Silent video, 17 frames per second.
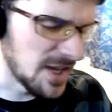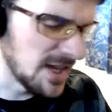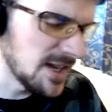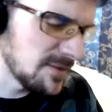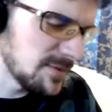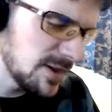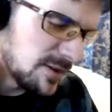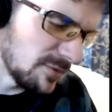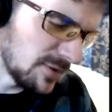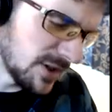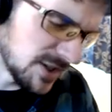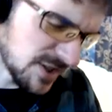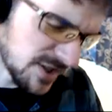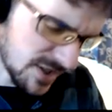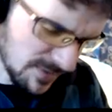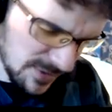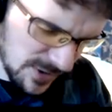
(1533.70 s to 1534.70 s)
just hitting me
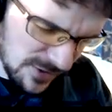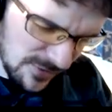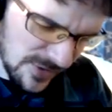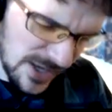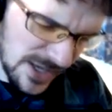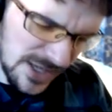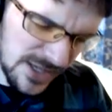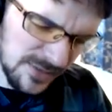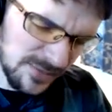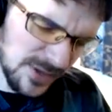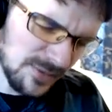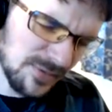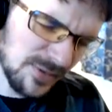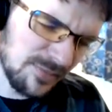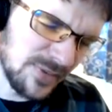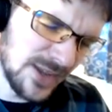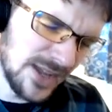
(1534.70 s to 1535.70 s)
at once, I'm not
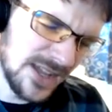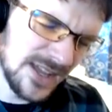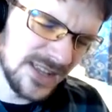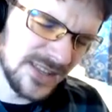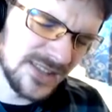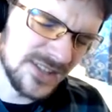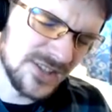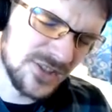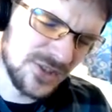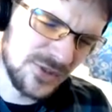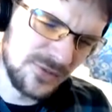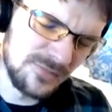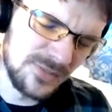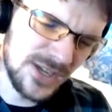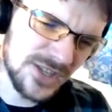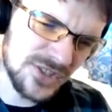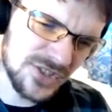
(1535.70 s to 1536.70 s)
ready, I'm not prepared,
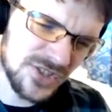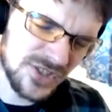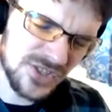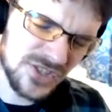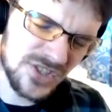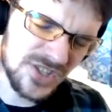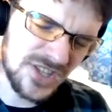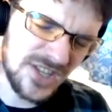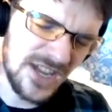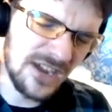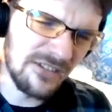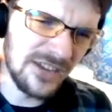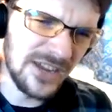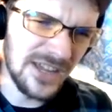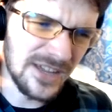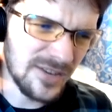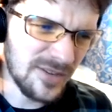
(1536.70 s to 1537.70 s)
there's too much, it's
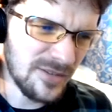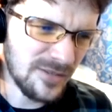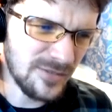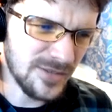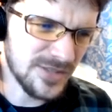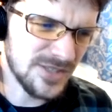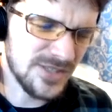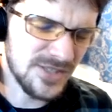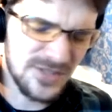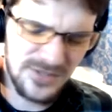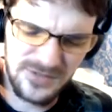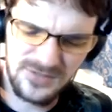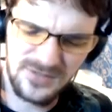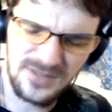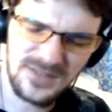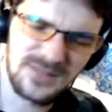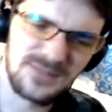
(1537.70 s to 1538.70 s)
scary, I don't know what to
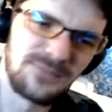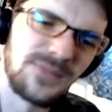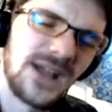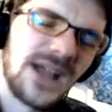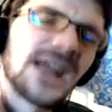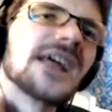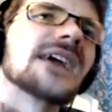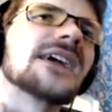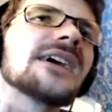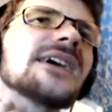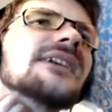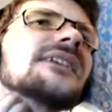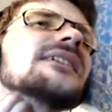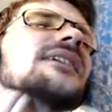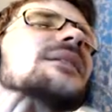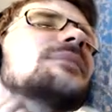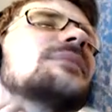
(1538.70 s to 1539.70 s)
do, I'm
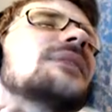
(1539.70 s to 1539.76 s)
panicking.